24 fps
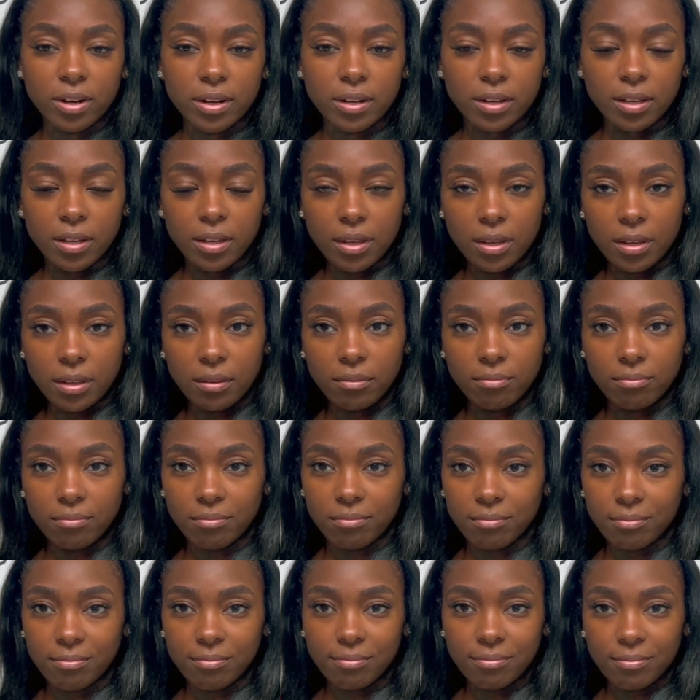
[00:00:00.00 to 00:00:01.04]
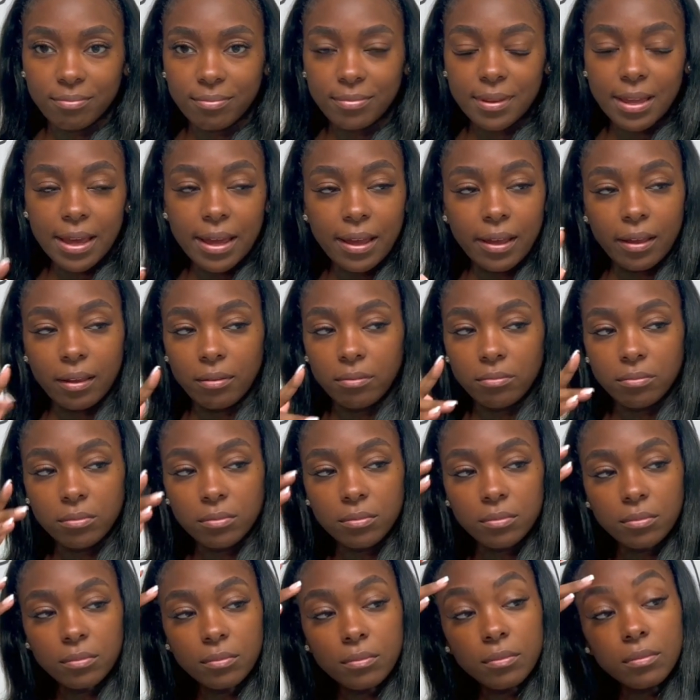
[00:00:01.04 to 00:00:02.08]
to get that
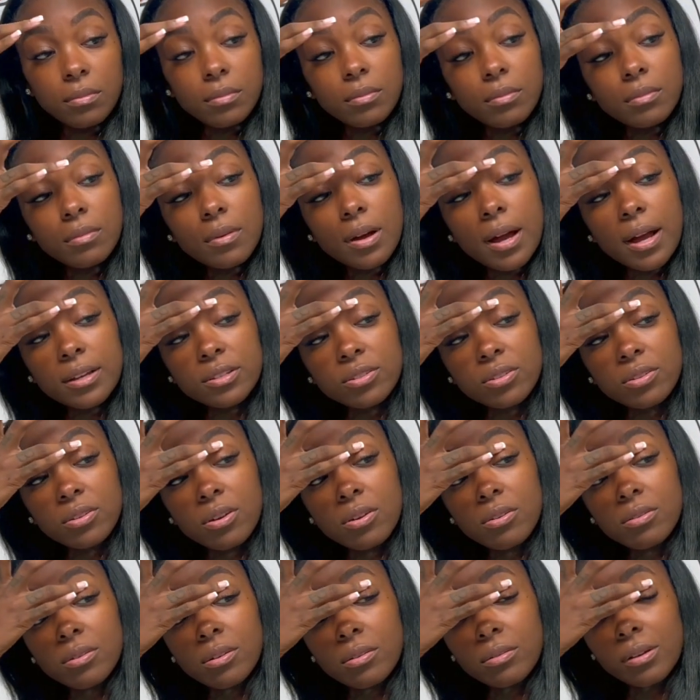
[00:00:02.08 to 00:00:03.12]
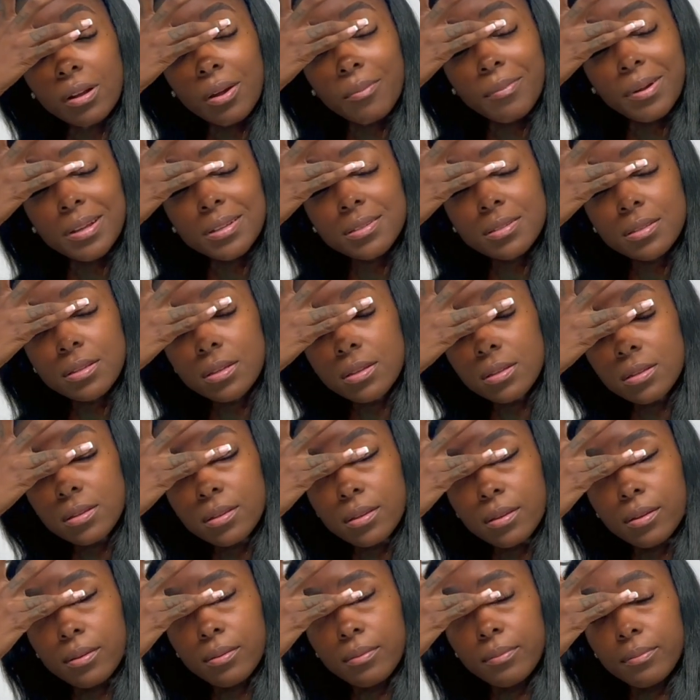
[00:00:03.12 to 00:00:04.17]
hydrocodone out of my
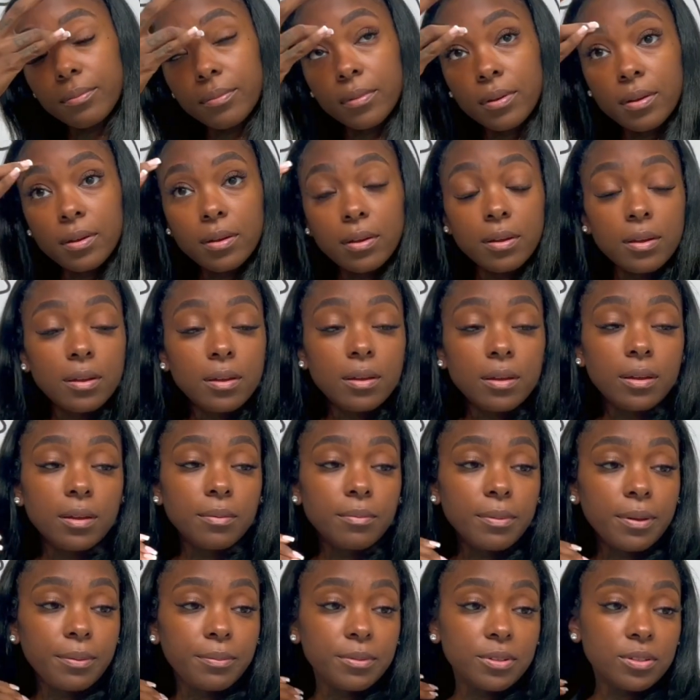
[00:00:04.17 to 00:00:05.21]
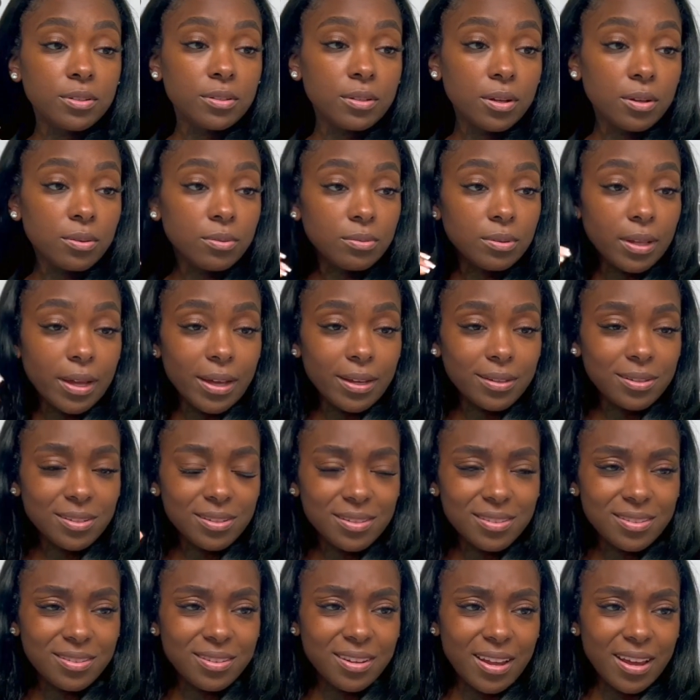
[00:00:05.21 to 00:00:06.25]
system. It made me so like
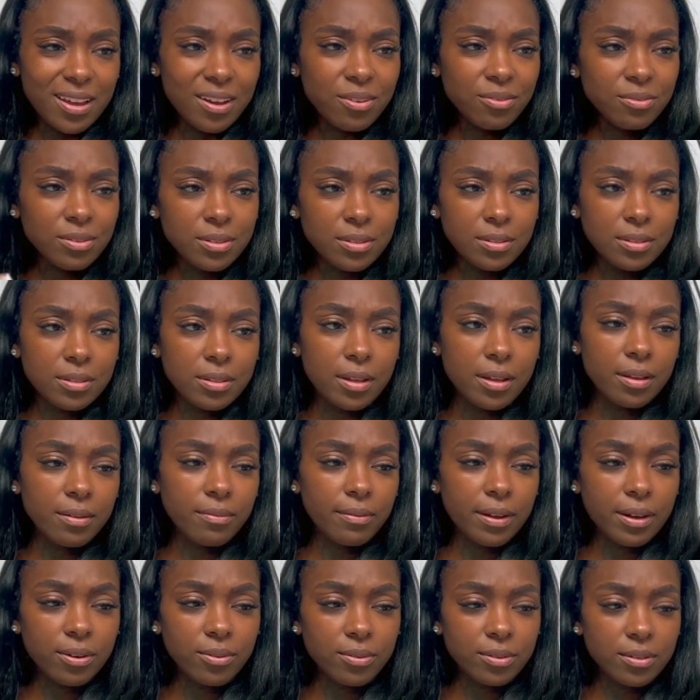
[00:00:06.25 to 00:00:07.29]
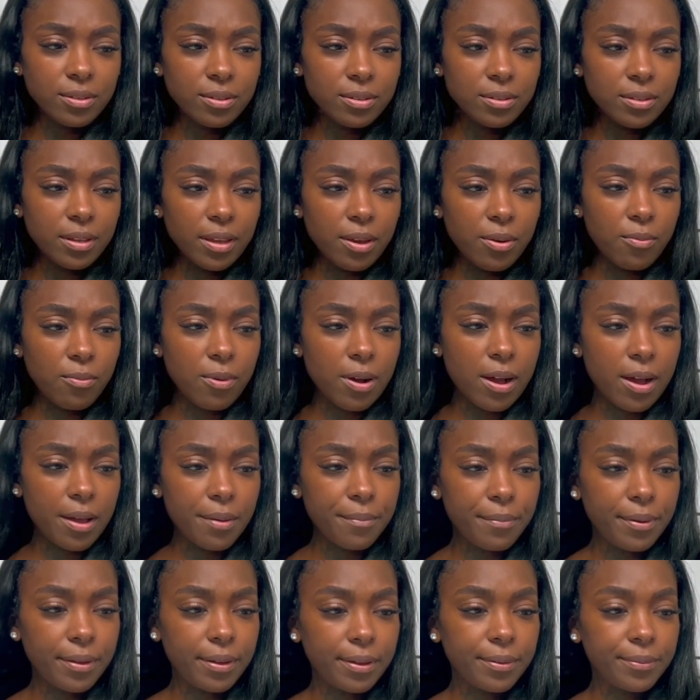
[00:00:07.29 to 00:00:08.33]
just down and stuff. I don't understand why,
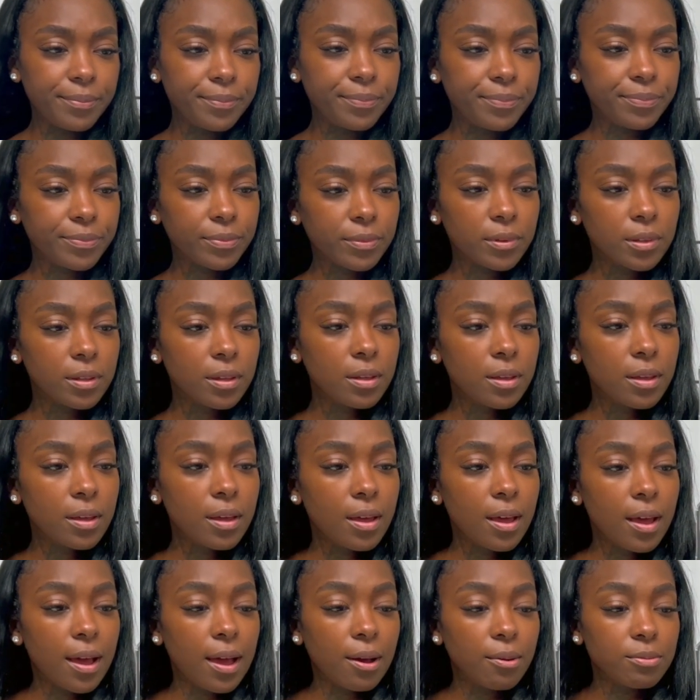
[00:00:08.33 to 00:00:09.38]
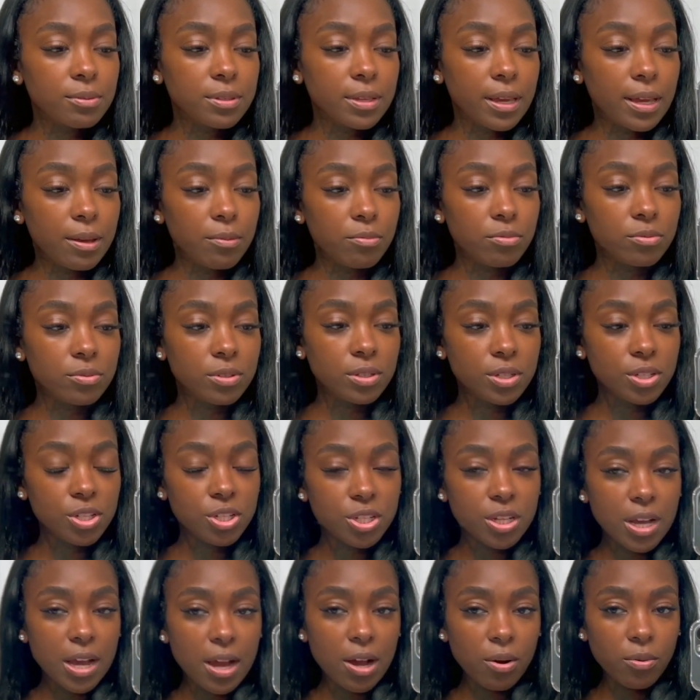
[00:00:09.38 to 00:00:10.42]
but I was able to
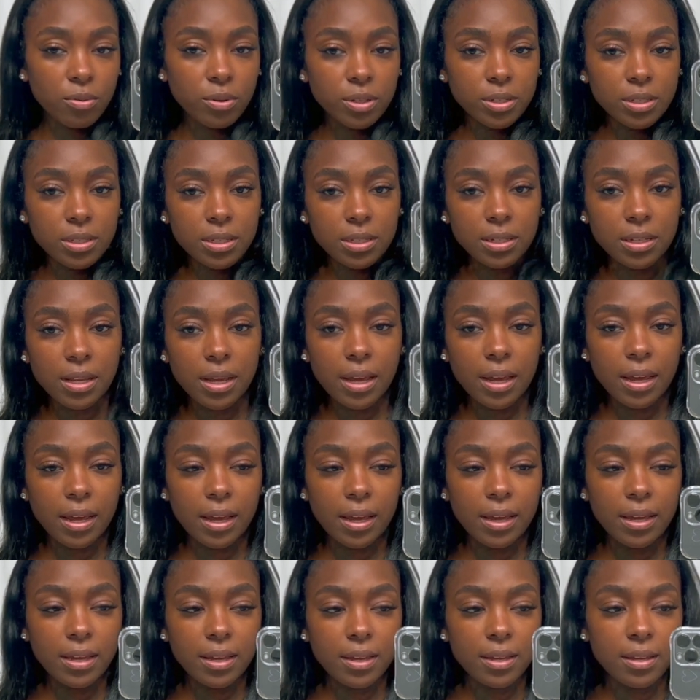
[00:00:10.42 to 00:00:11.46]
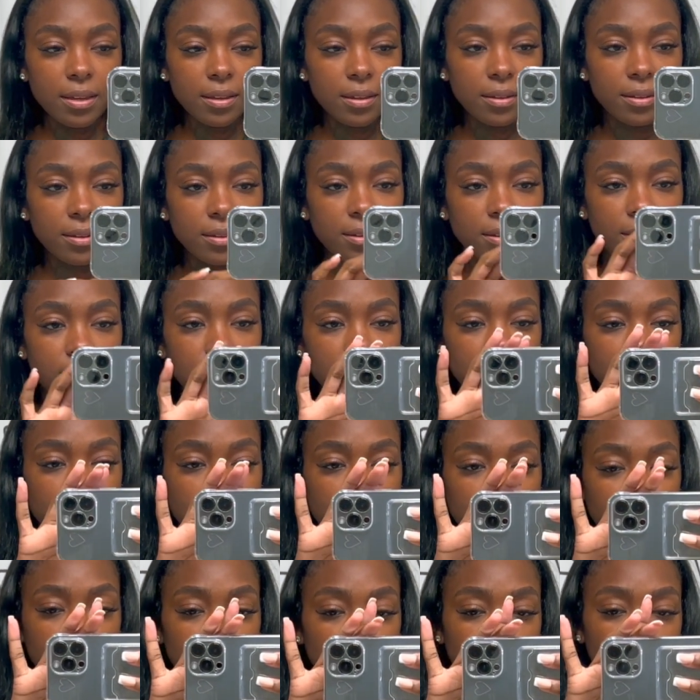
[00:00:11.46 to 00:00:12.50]
shower today.
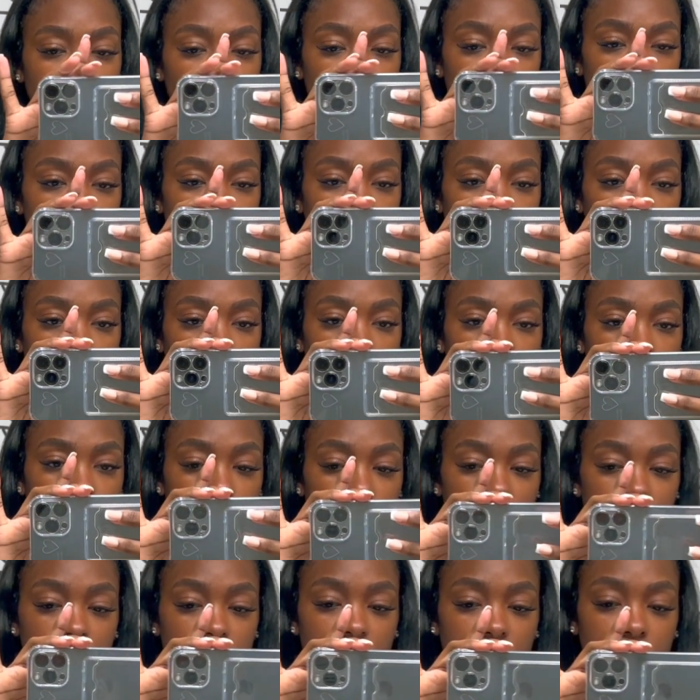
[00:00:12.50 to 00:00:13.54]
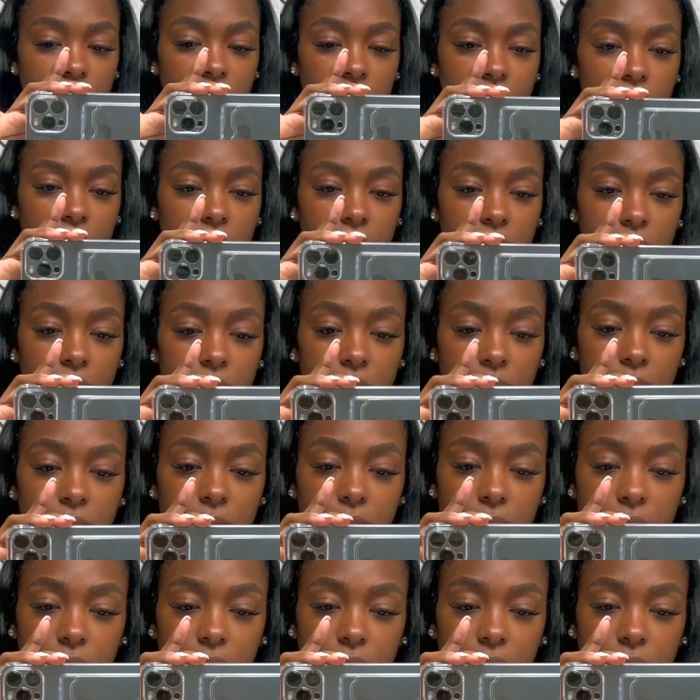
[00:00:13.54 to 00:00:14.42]
So I'm just gonna